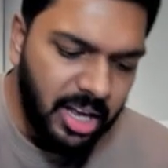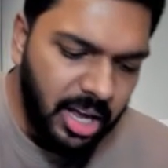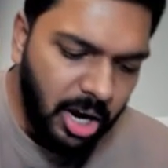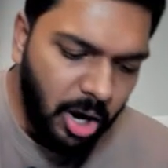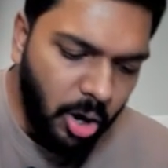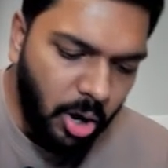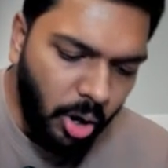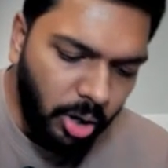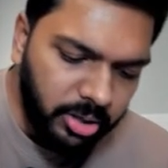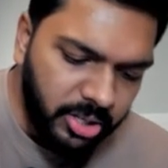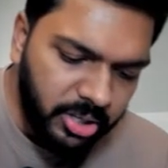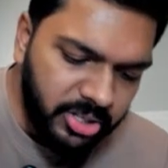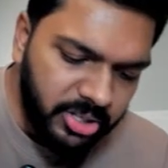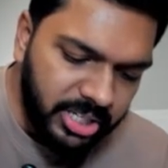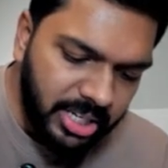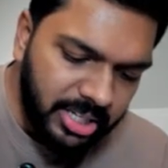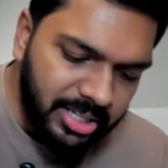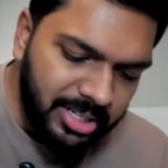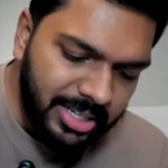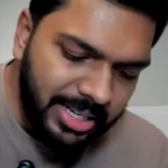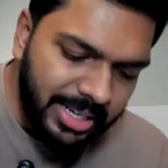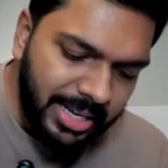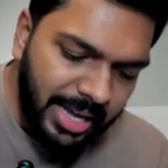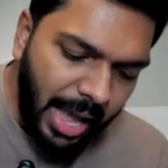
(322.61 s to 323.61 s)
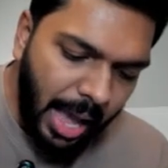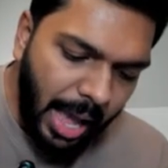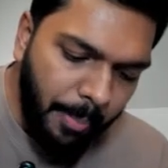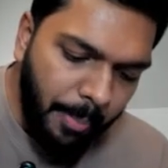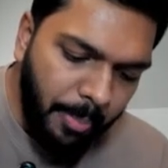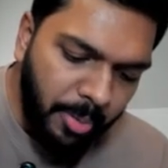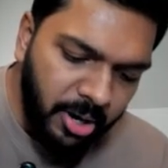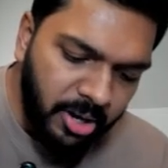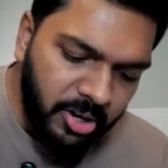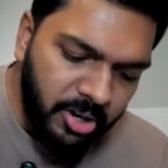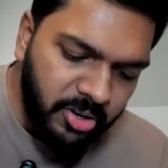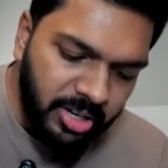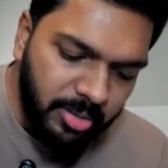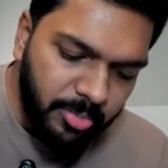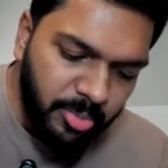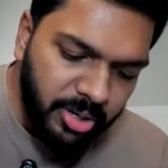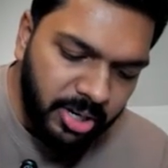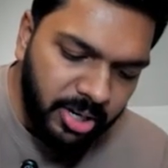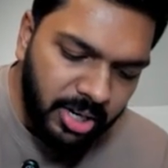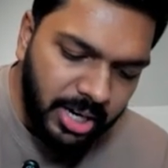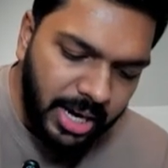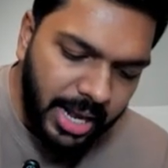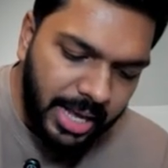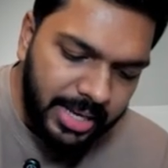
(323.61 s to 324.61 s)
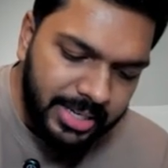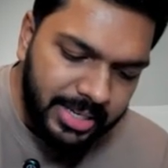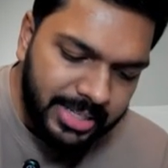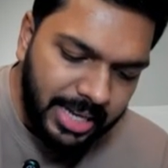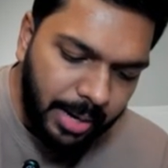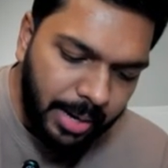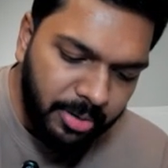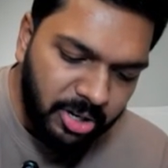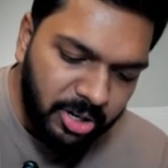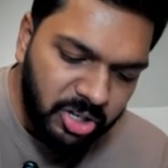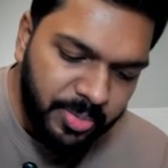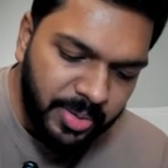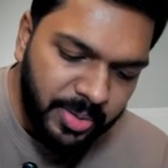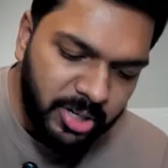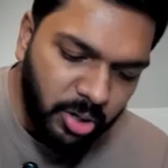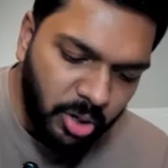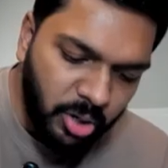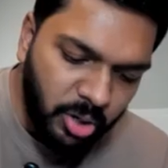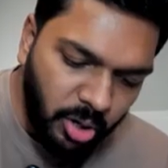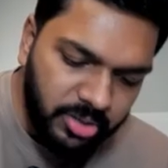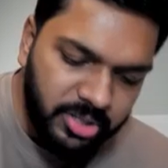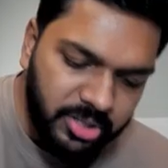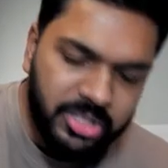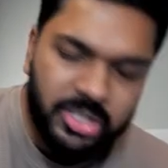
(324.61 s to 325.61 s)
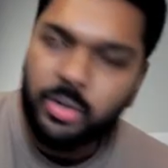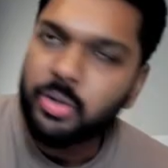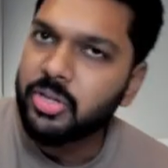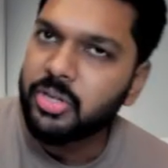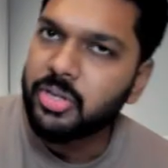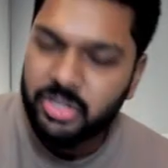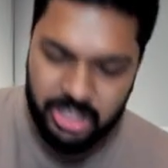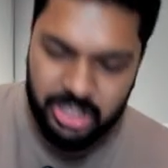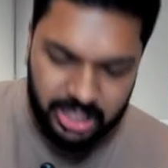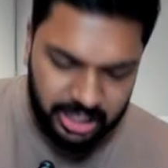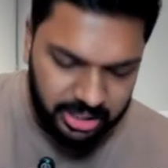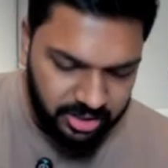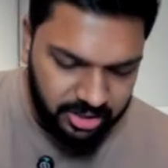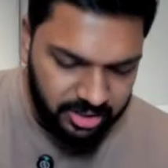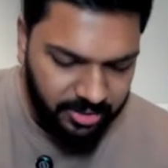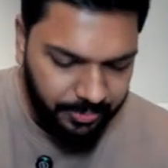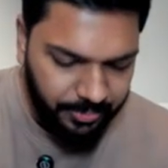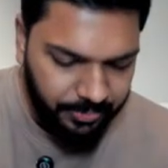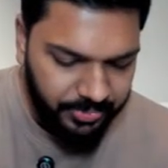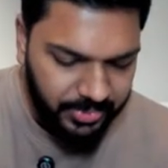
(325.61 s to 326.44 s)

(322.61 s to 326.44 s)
called the GST Appellate Tribunal Establishment or Constitution change.